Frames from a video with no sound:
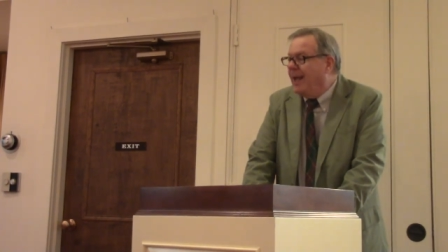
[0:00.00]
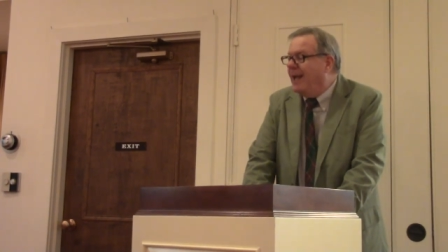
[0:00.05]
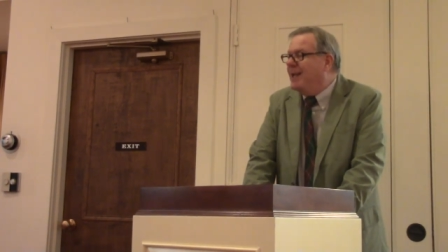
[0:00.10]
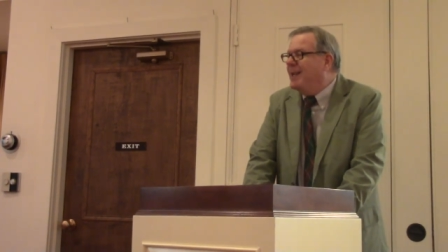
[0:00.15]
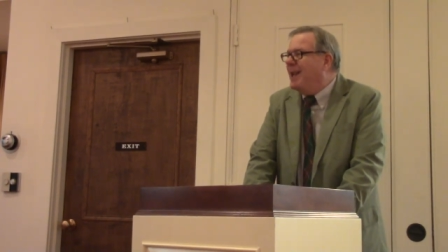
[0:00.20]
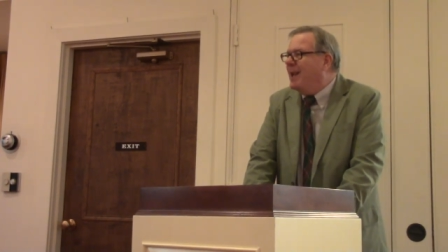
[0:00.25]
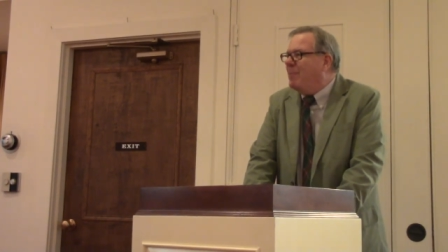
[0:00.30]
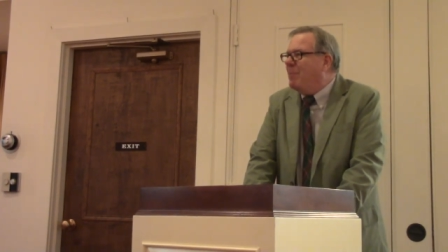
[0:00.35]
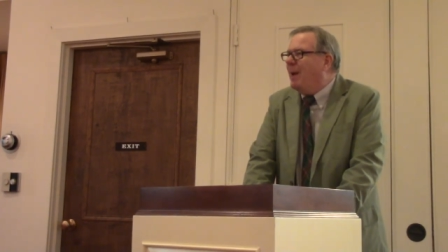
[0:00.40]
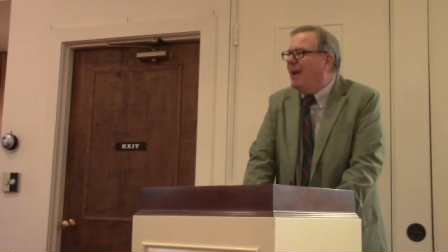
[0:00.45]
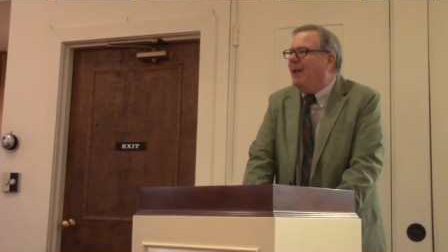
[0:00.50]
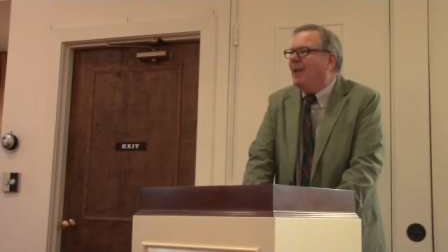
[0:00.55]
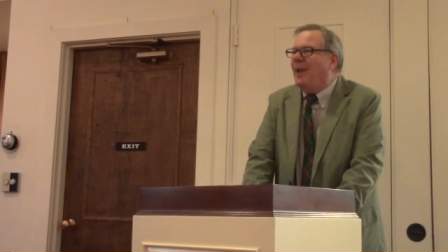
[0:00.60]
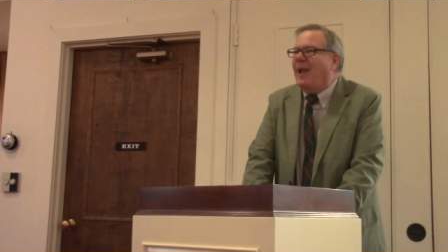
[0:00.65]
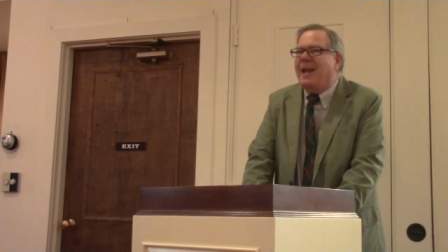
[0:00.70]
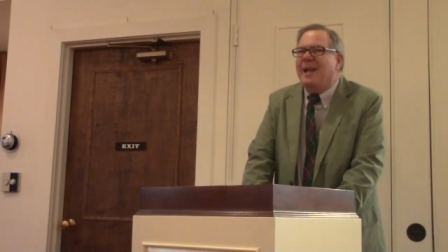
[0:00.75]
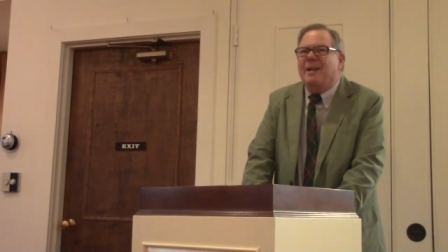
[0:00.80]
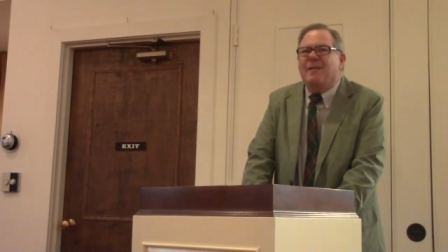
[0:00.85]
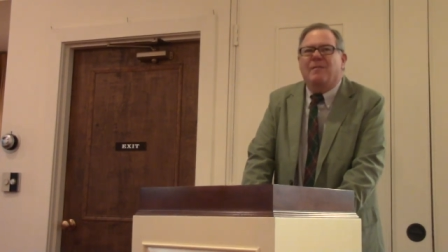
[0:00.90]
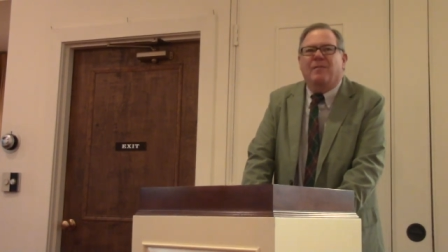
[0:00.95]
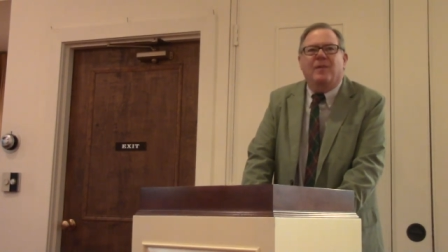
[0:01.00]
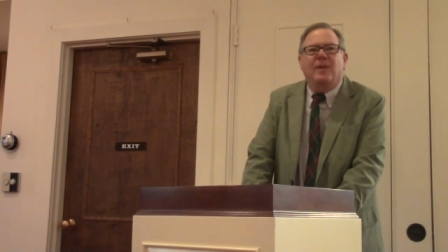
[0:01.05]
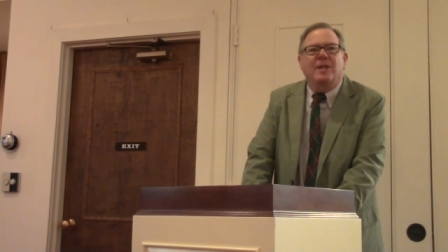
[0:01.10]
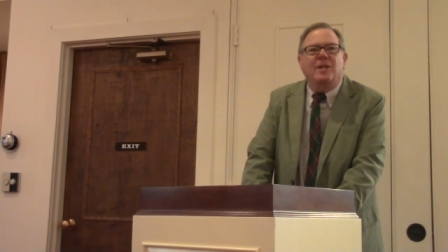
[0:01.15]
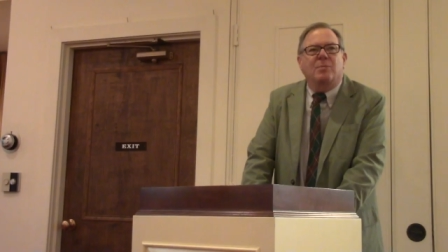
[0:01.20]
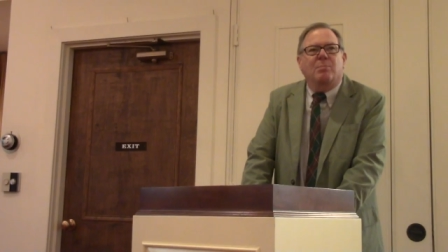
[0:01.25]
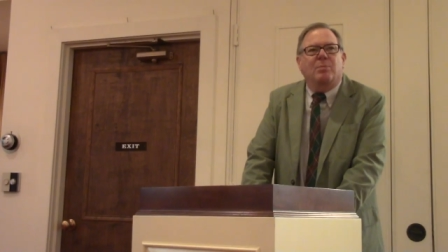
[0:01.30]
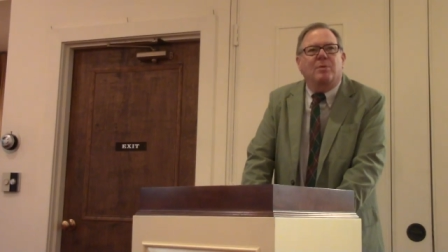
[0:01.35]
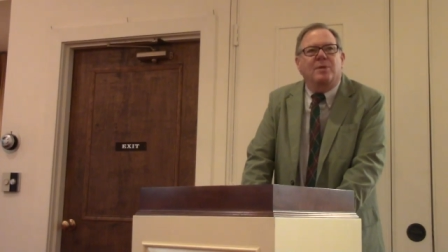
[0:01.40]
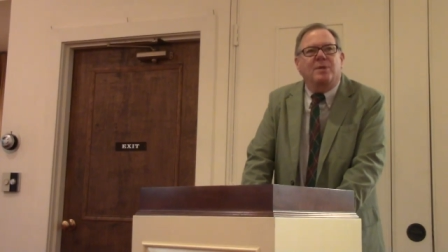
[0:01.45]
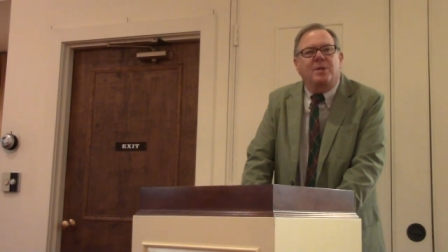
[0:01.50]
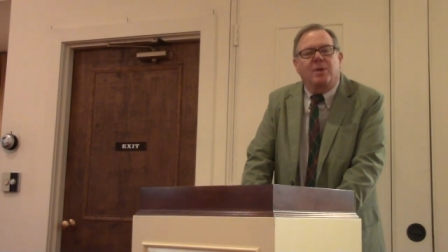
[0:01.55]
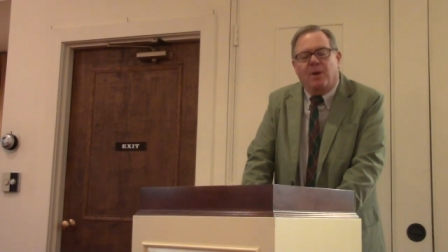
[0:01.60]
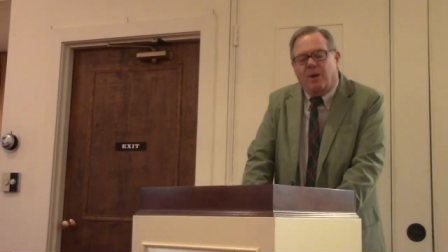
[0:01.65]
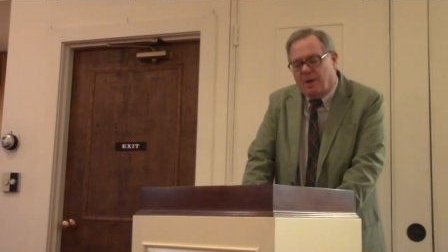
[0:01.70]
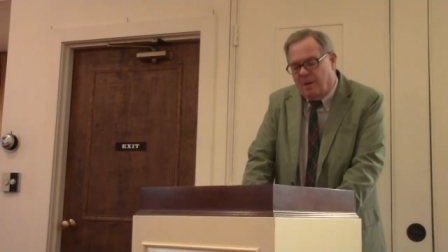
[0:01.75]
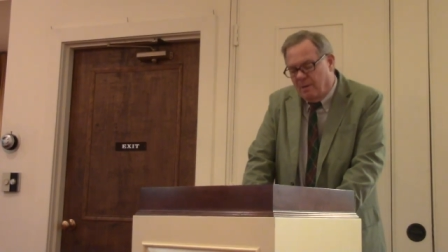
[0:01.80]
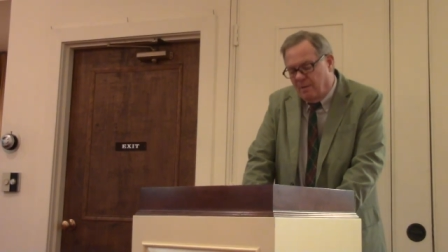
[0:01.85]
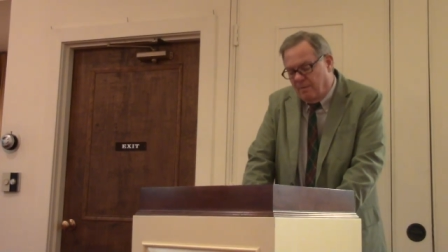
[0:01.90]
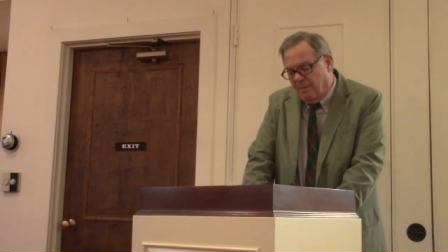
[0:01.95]
and yet my life is
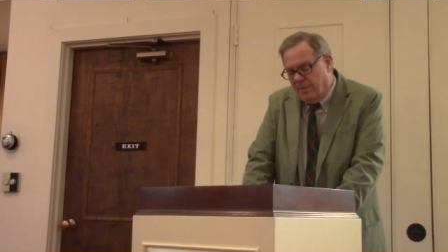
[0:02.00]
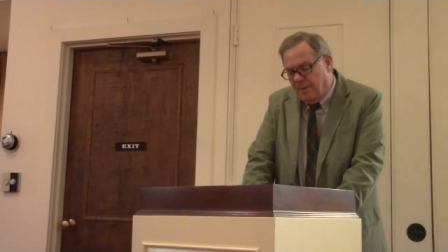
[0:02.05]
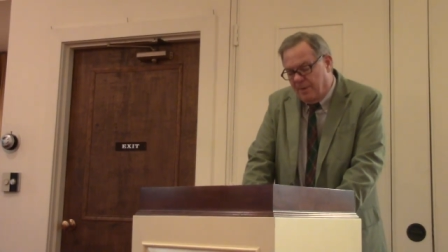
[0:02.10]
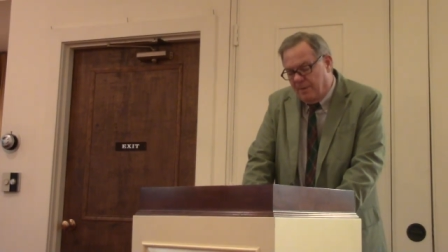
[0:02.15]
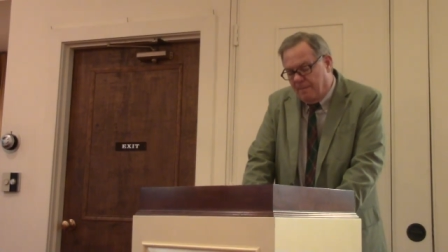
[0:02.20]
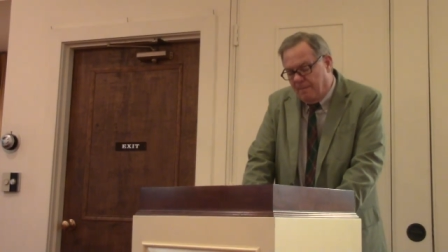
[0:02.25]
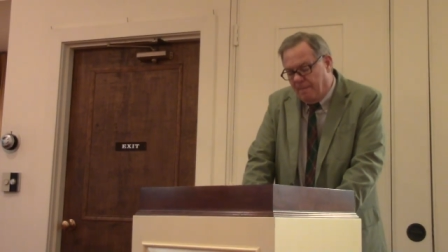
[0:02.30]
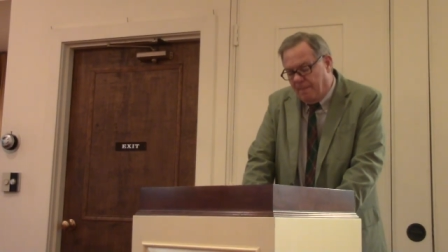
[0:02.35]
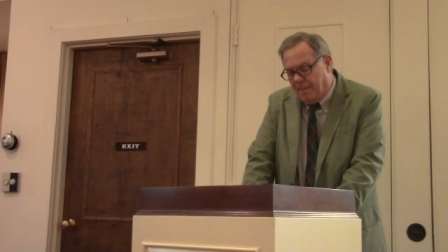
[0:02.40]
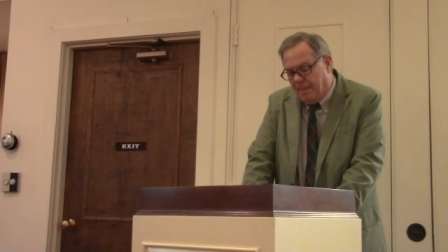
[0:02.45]
preserved.